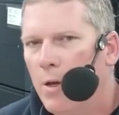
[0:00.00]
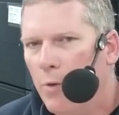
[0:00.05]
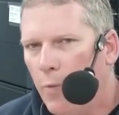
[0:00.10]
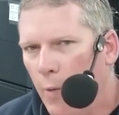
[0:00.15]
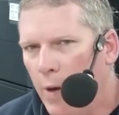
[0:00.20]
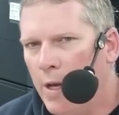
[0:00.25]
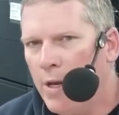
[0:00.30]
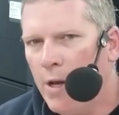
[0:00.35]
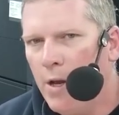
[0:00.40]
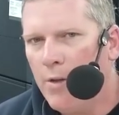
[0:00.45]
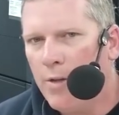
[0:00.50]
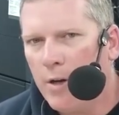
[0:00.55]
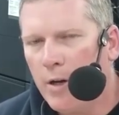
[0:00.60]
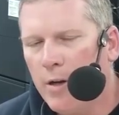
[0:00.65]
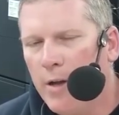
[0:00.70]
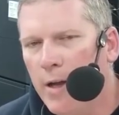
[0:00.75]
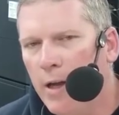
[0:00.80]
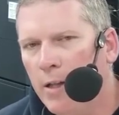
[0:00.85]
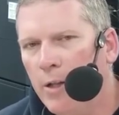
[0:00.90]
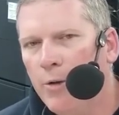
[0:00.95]
We know that
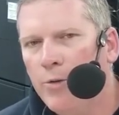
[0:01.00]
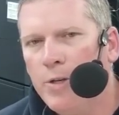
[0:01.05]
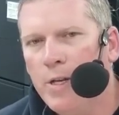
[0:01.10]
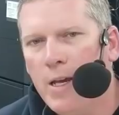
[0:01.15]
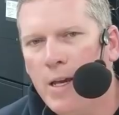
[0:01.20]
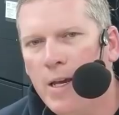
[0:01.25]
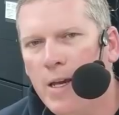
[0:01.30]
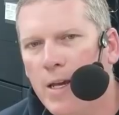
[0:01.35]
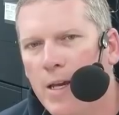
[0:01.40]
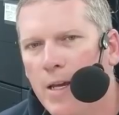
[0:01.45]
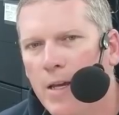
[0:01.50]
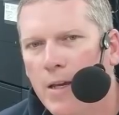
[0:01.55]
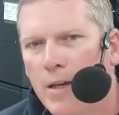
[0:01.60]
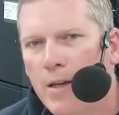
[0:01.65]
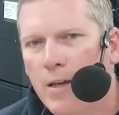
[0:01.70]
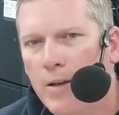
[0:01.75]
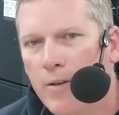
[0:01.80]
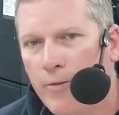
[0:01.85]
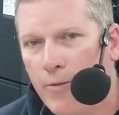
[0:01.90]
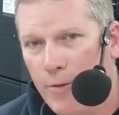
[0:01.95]
our LOD
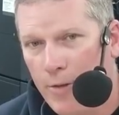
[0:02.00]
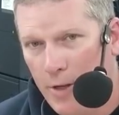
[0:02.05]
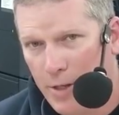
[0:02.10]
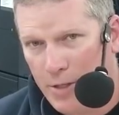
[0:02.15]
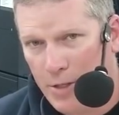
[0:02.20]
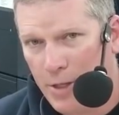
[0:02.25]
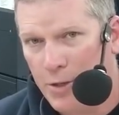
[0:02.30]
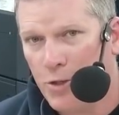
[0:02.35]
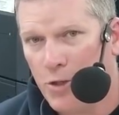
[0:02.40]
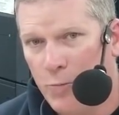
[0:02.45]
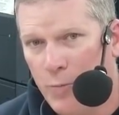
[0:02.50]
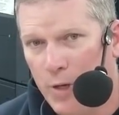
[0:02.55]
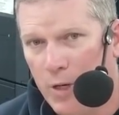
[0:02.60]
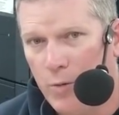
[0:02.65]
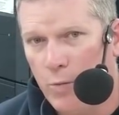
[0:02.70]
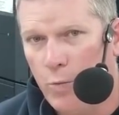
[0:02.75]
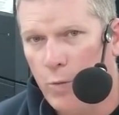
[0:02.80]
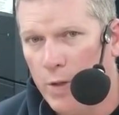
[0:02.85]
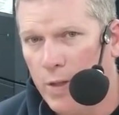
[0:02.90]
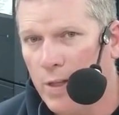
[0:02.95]
for this
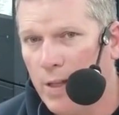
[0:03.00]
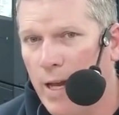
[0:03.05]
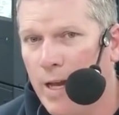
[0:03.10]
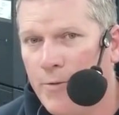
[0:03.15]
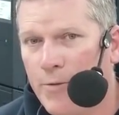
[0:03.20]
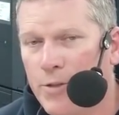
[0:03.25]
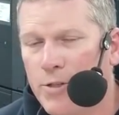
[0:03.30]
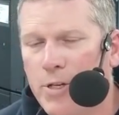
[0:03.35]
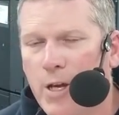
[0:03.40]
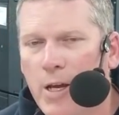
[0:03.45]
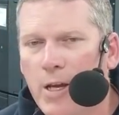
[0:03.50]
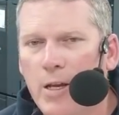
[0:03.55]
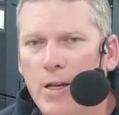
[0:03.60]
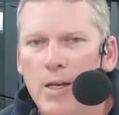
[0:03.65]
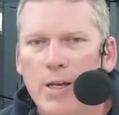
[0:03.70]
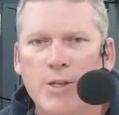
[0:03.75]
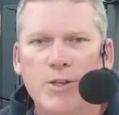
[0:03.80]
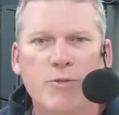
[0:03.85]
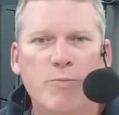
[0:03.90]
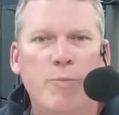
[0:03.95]
instrument with glyphosate
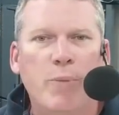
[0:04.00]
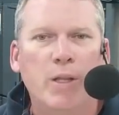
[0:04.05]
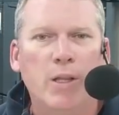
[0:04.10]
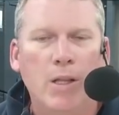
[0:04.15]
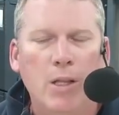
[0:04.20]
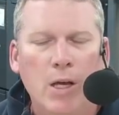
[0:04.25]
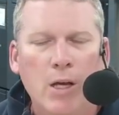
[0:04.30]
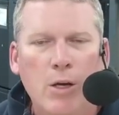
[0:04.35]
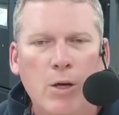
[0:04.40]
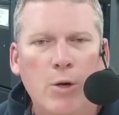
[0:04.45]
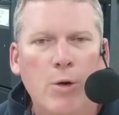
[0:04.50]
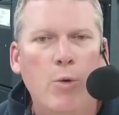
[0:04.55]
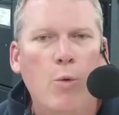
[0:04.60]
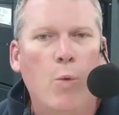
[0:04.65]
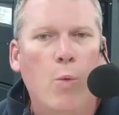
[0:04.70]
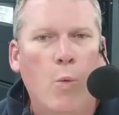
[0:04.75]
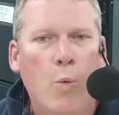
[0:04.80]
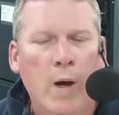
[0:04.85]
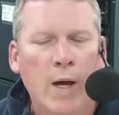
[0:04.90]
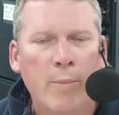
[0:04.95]
is below
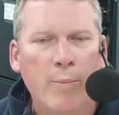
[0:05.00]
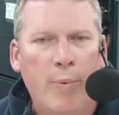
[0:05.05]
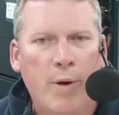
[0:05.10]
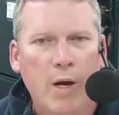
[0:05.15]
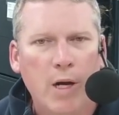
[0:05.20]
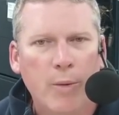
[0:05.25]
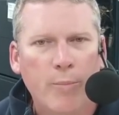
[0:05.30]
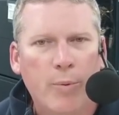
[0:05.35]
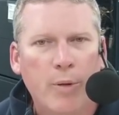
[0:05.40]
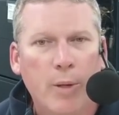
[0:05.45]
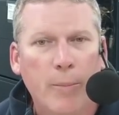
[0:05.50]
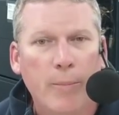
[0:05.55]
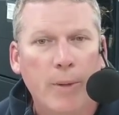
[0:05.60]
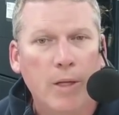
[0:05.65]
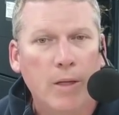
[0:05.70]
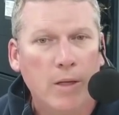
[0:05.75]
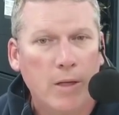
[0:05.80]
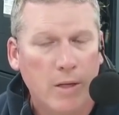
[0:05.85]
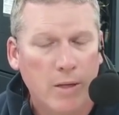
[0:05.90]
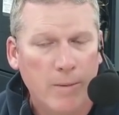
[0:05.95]
1 part per
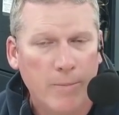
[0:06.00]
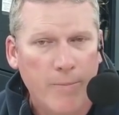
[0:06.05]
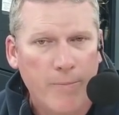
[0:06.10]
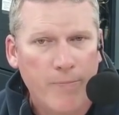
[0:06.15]
billion.